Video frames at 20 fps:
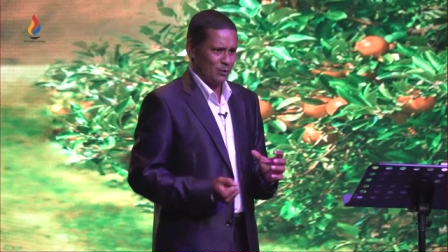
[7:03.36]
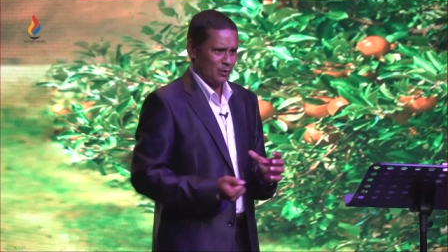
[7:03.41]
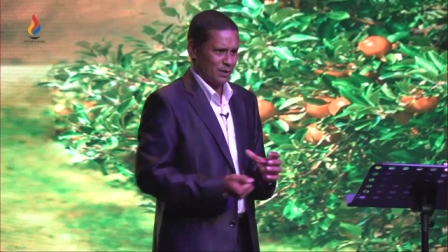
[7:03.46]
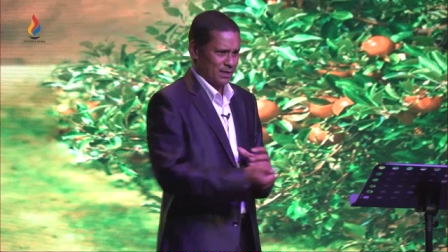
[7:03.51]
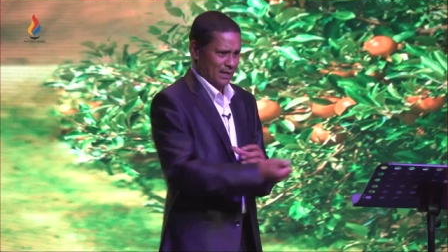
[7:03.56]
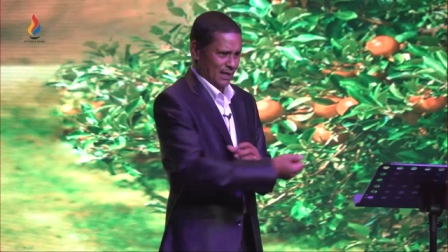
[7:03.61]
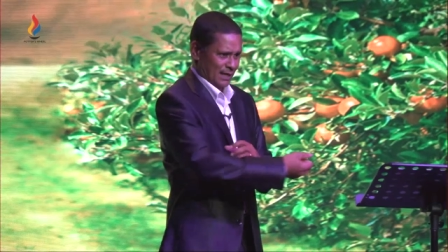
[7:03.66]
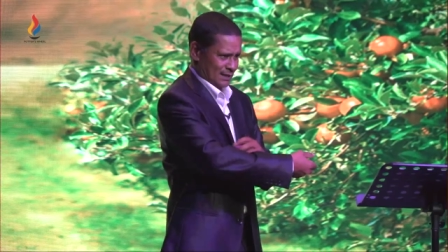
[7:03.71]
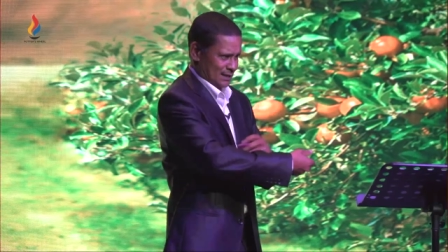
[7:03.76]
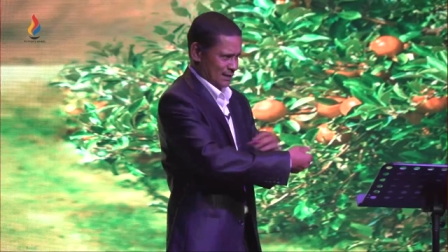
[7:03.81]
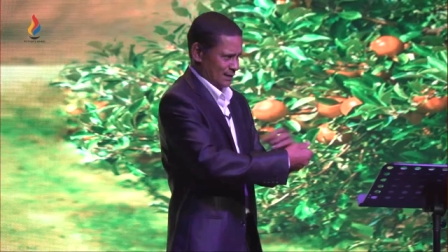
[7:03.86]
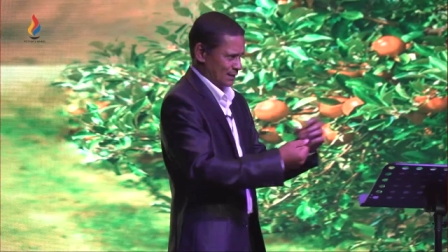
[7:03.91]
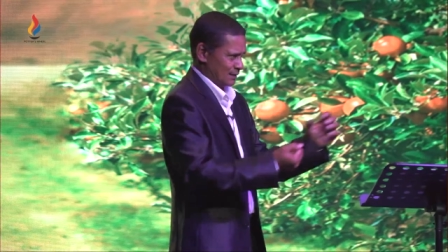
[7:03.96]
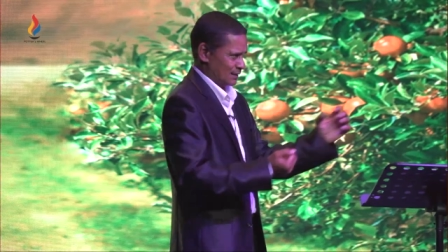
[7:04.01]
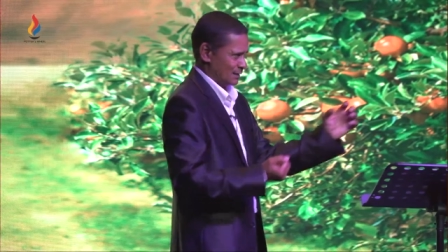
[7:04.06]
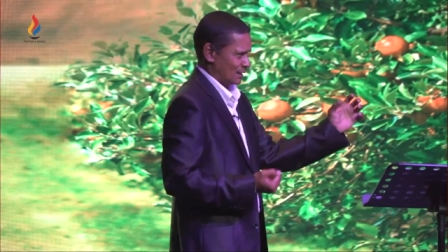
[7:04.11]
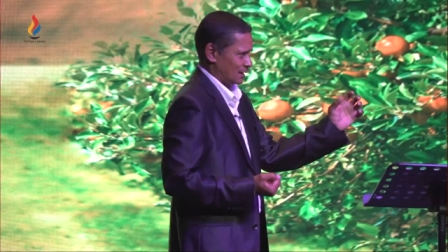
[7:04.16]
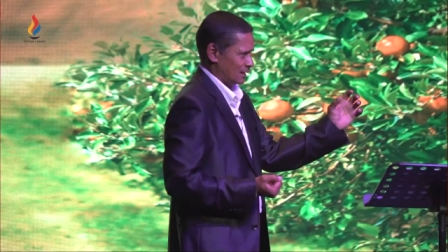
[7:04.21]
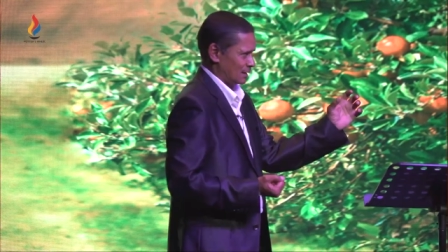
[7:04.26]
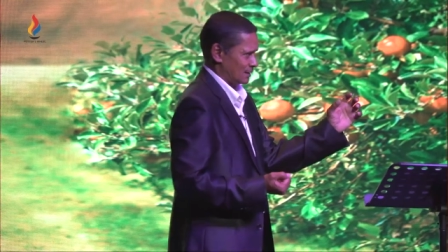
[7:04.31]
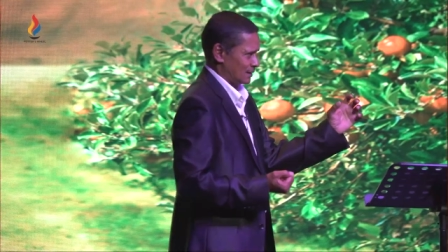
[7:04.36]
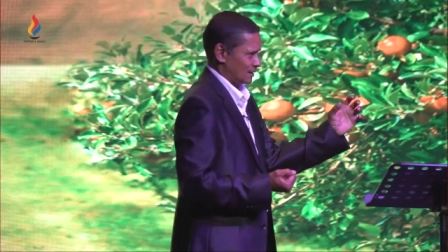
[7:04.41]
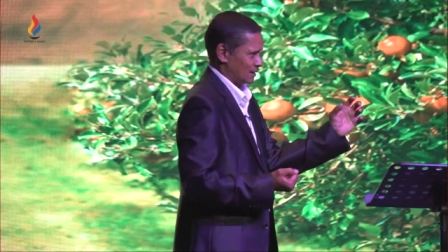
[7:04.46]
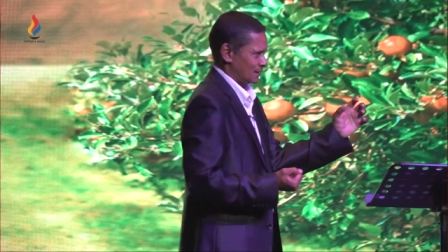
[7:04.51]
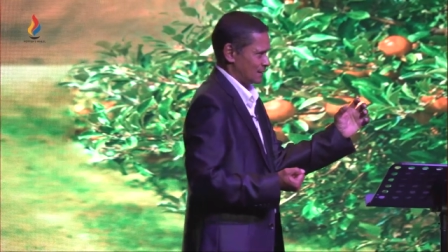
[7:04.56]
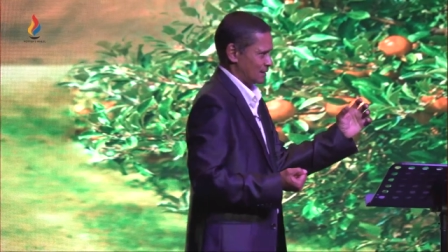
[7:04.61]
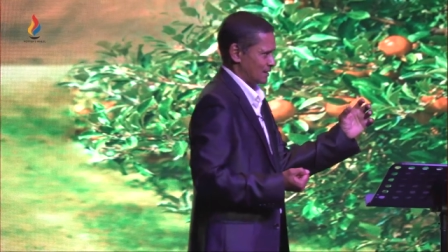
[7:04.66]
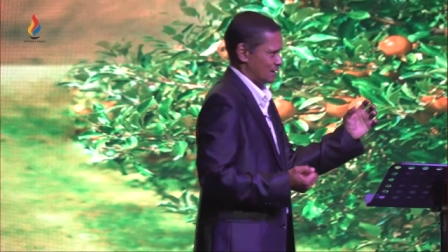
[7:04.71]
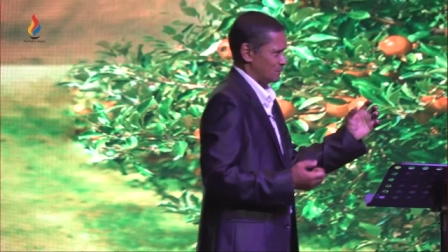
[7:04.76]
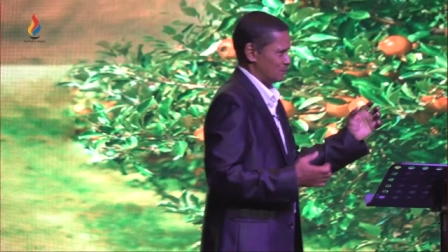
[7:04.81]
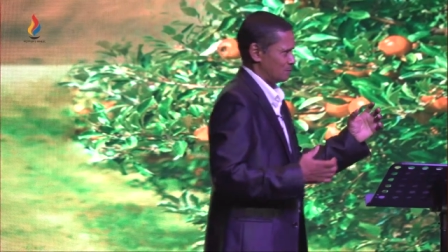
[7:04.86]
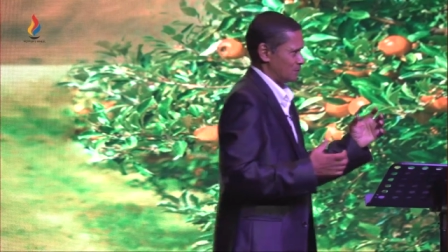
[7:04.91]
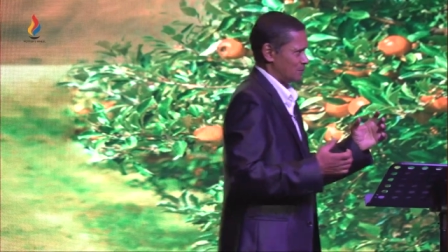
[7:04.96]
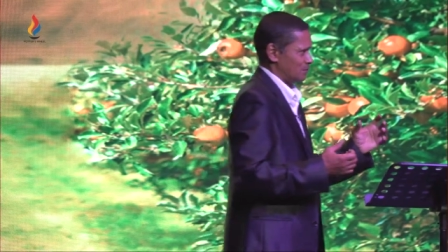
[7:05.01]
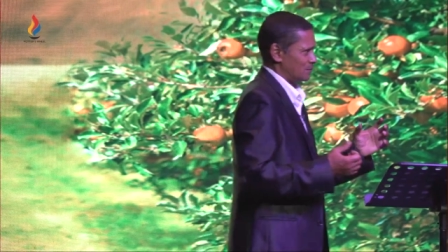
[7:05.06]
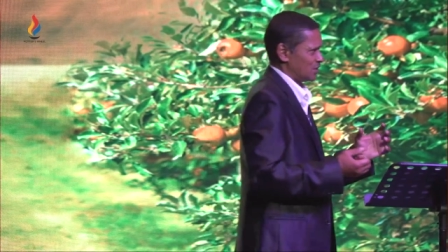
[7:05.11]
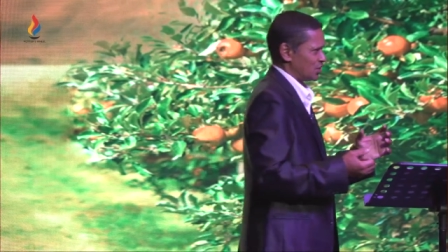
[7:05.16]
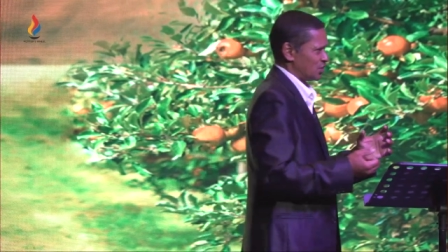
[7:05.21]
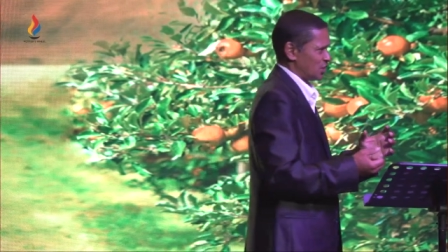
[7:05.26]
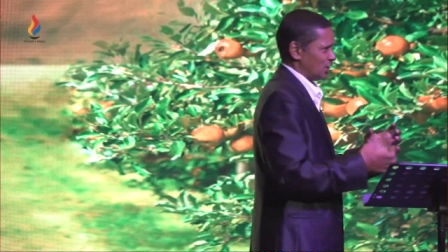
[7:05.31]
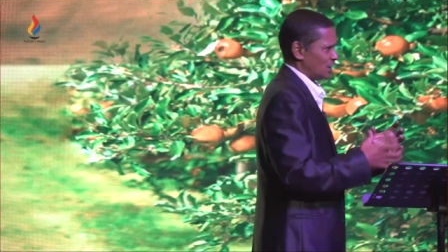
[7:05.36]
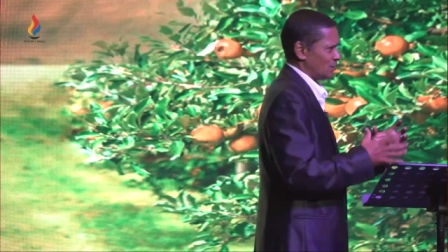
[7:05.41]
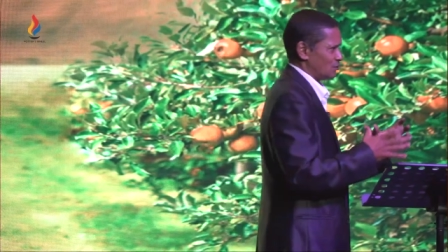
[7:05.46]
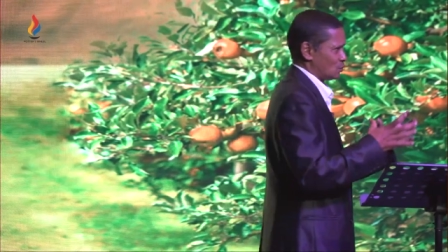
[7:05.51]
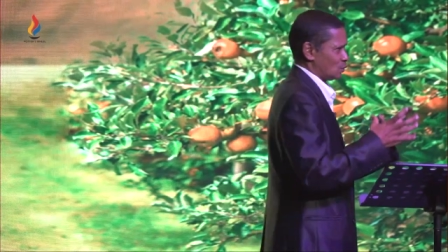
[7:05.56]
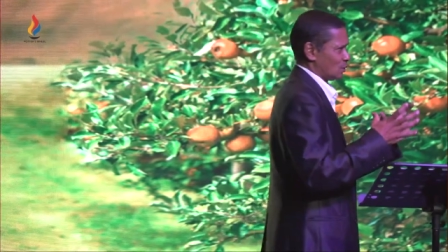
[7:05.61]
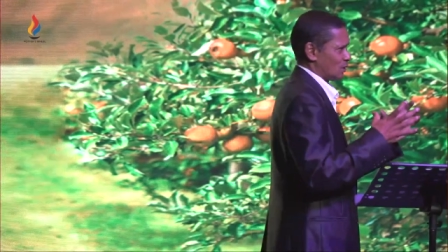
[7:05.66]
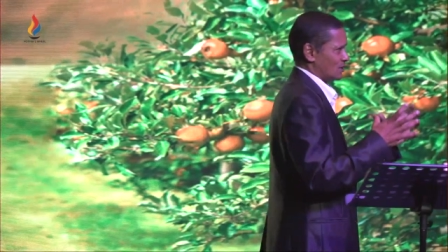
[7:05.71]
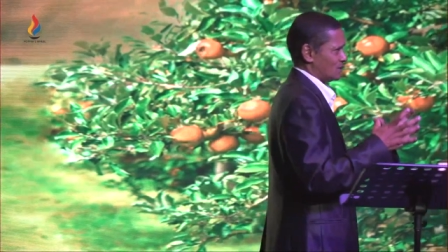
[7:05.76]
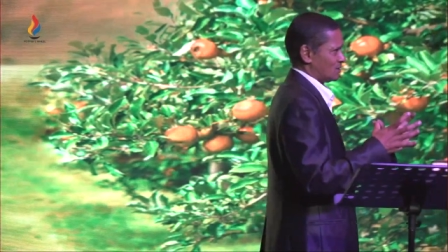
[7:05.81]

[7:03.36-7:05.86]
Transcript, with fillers: were cutting uh, some sheaves with a